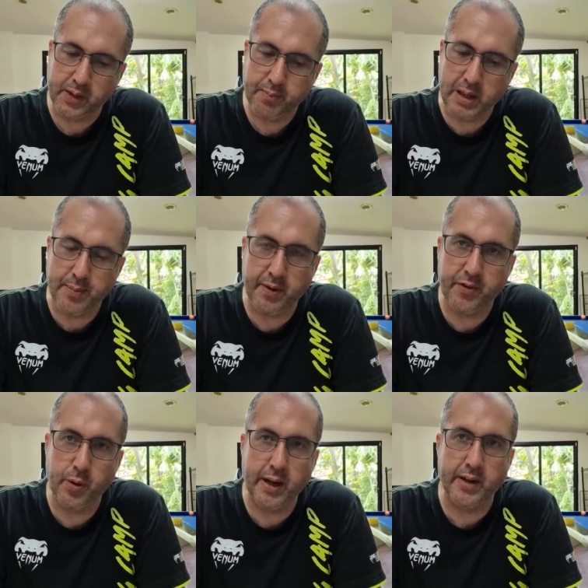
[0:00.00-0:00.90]
Maybe
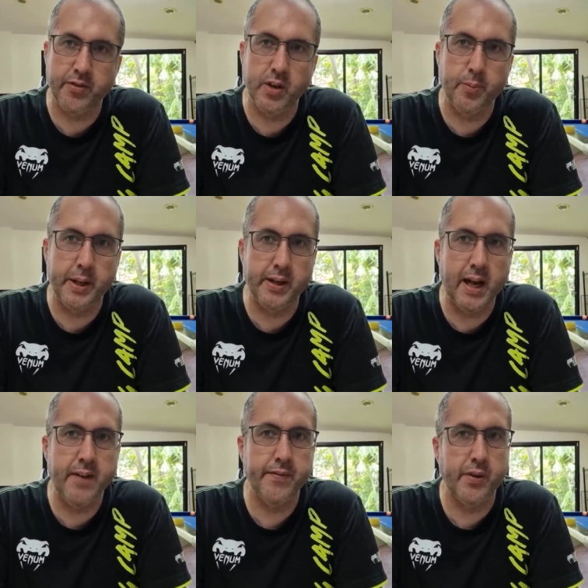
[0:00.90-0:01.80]
if you had a real big
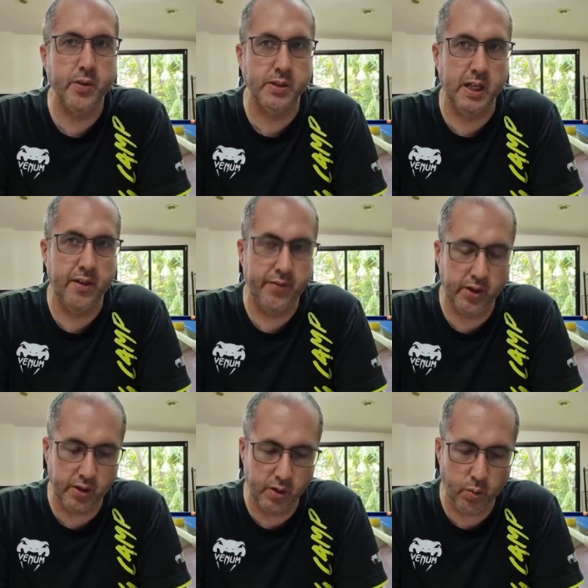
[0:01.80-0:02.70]
name for yourself, you
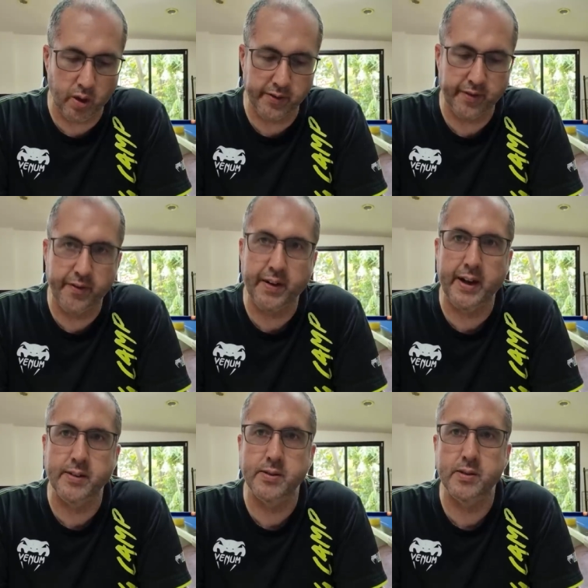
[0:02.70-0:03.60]
could do one-off
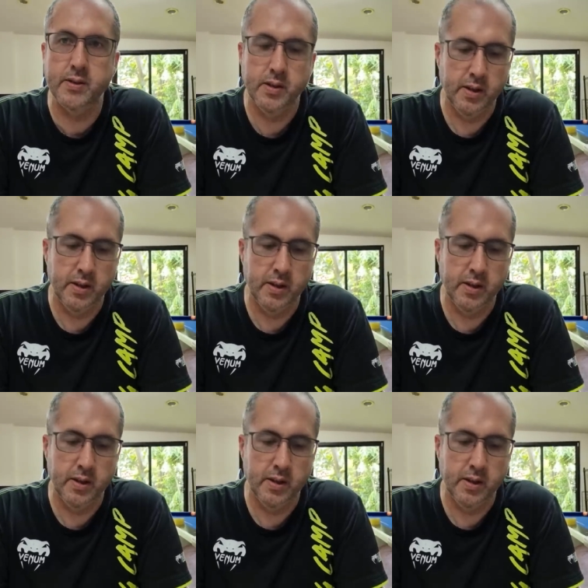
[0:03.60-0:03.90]
events.